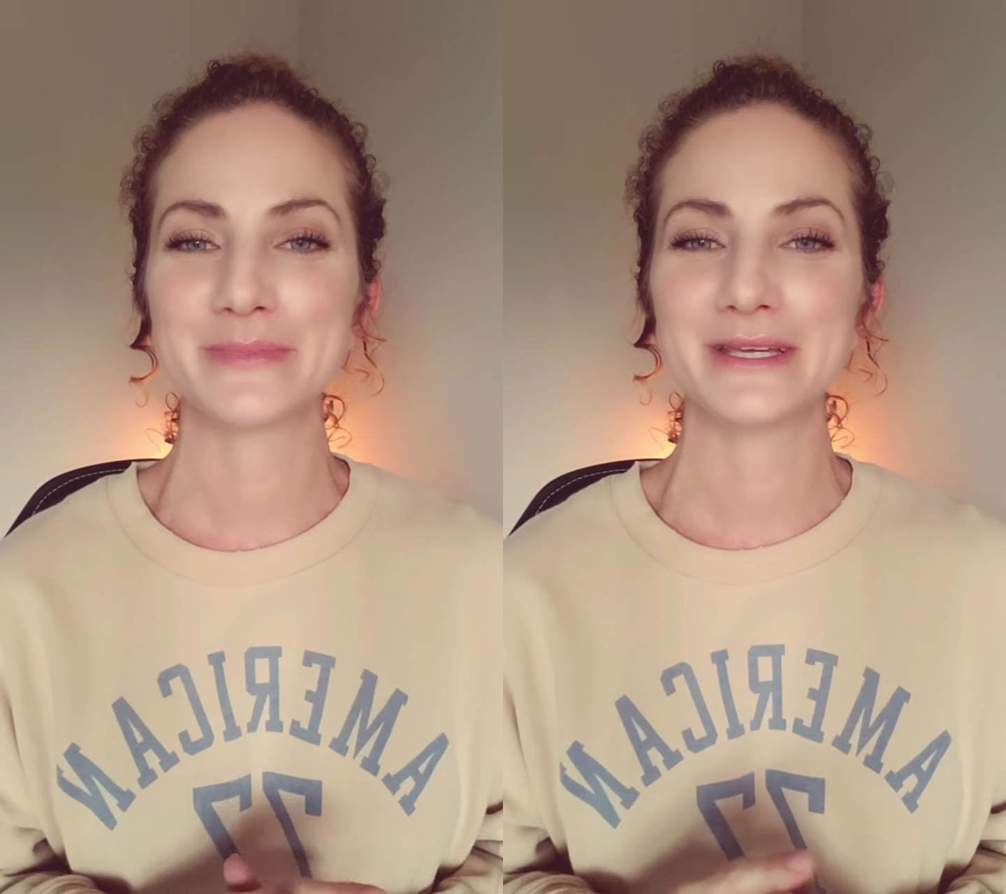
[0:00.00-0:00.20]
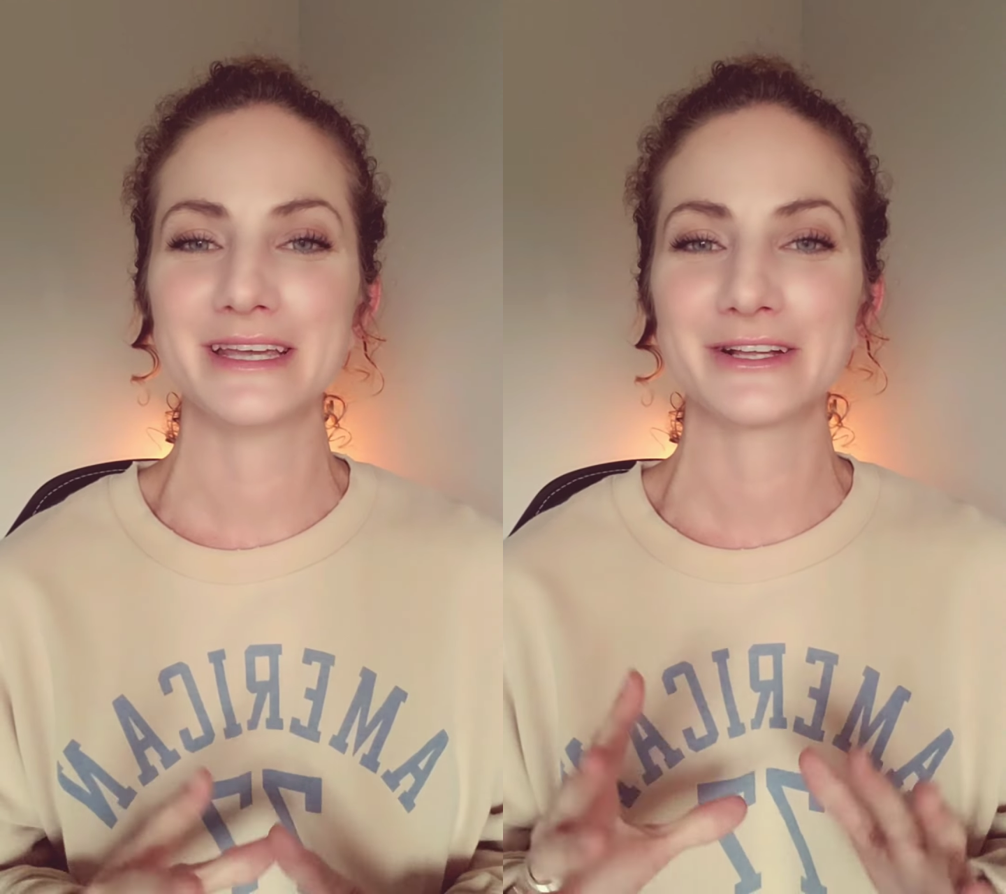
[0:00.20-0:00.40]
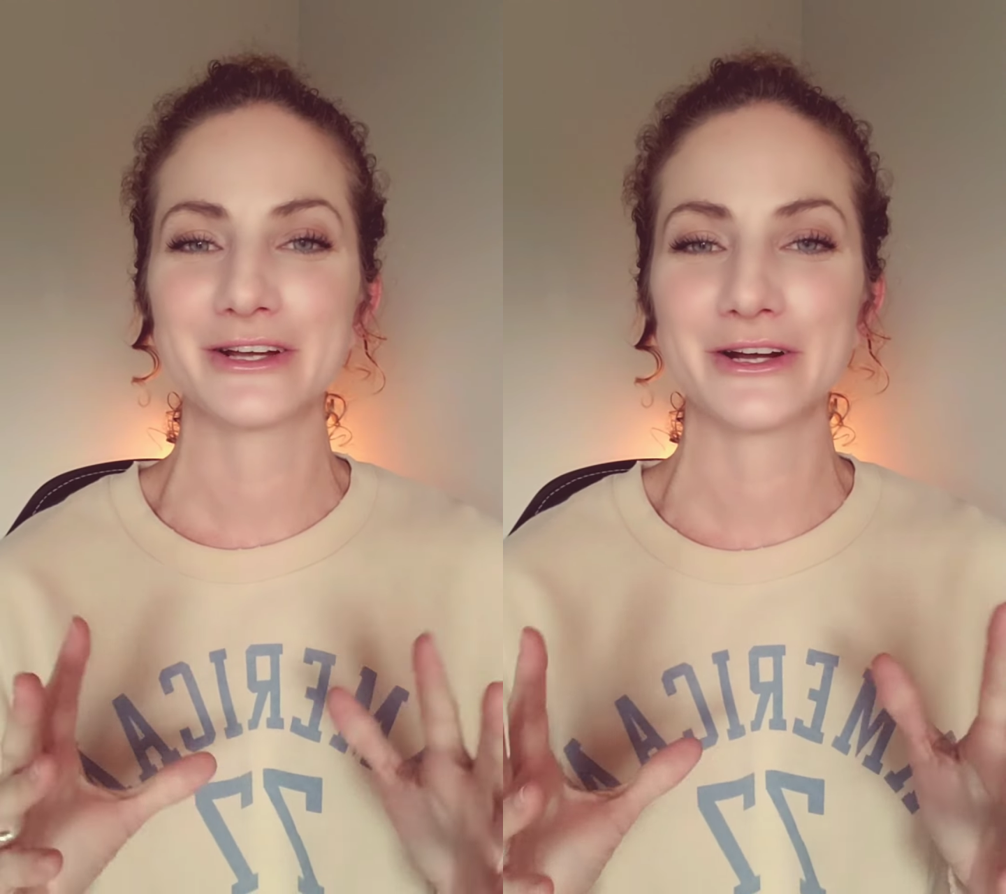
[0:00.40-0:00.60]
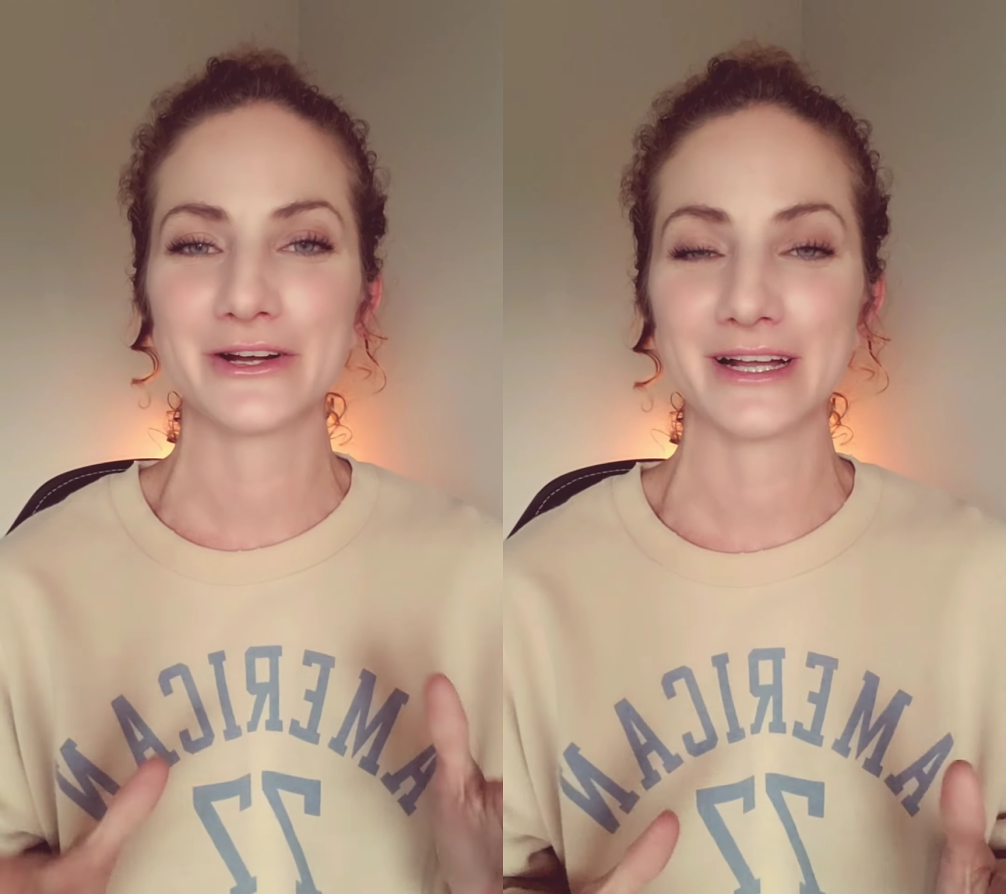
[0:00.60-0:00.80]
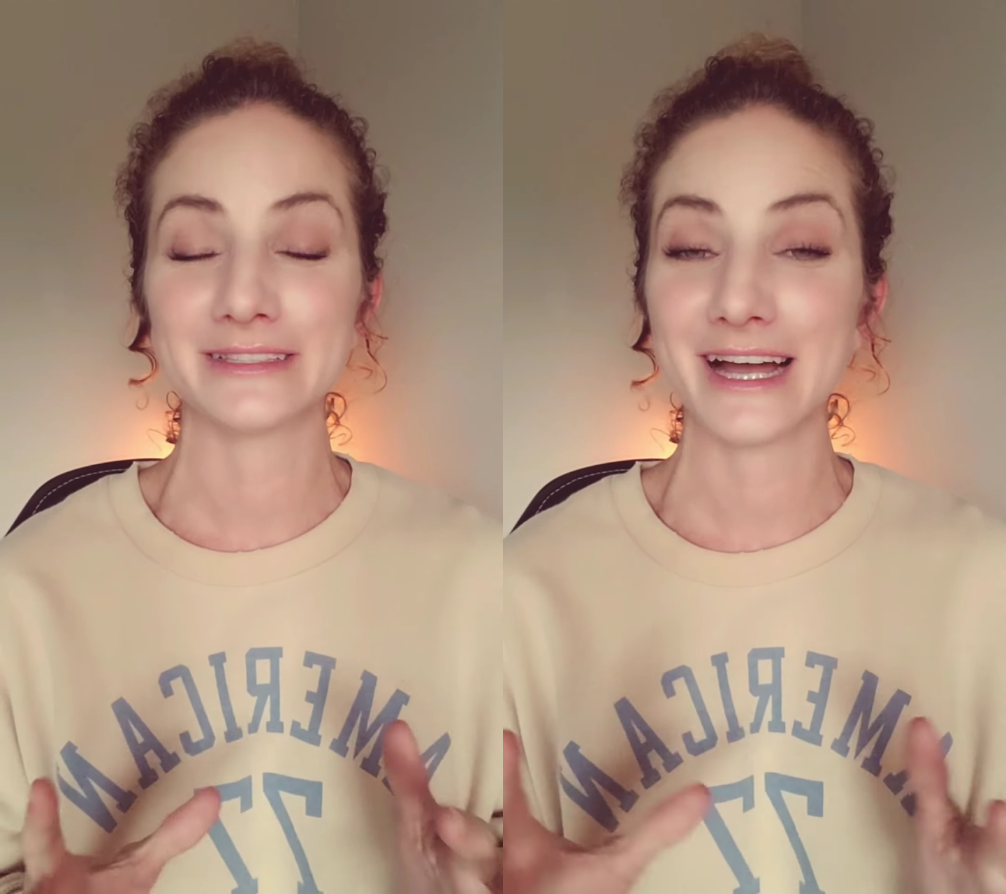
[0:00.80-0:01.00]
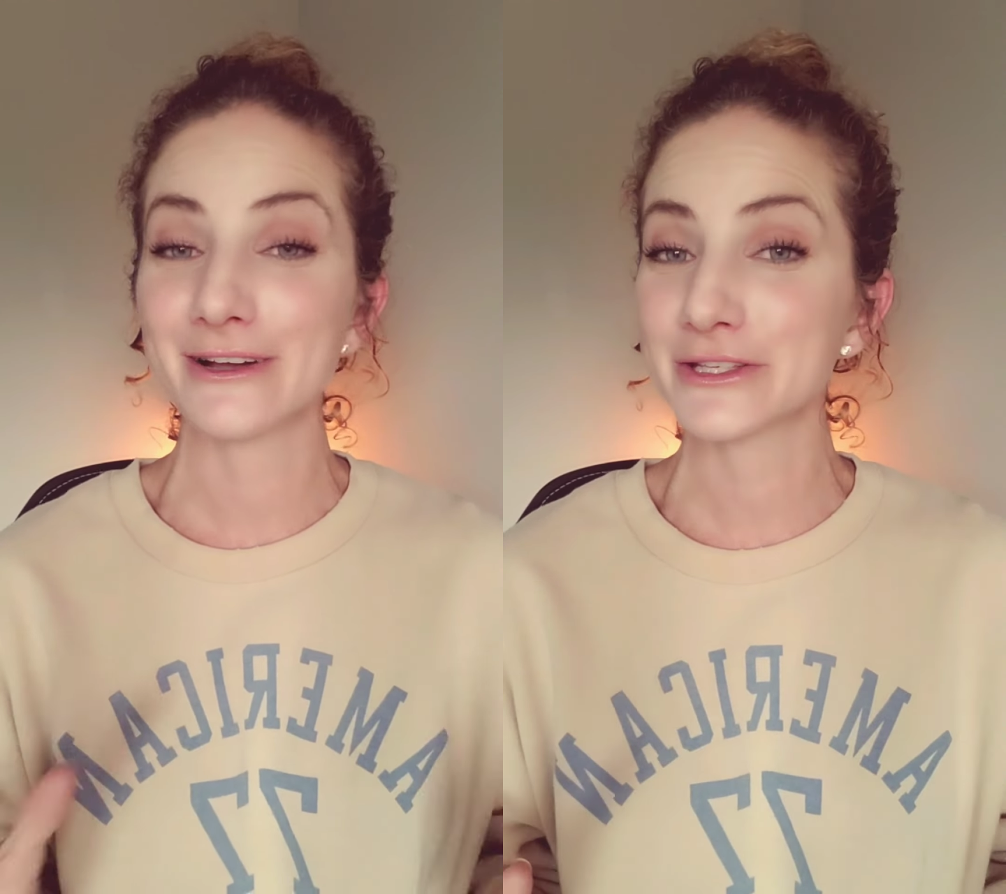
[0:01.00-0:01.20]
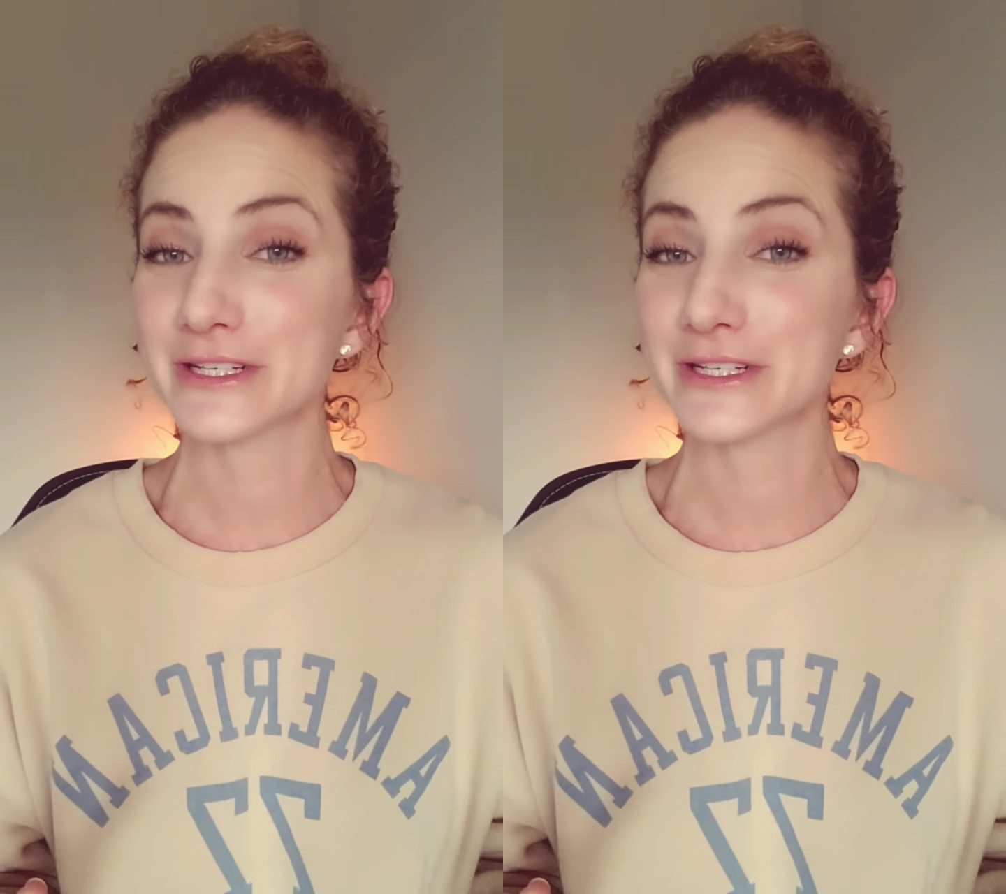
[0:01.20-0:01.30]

be encouraged, allows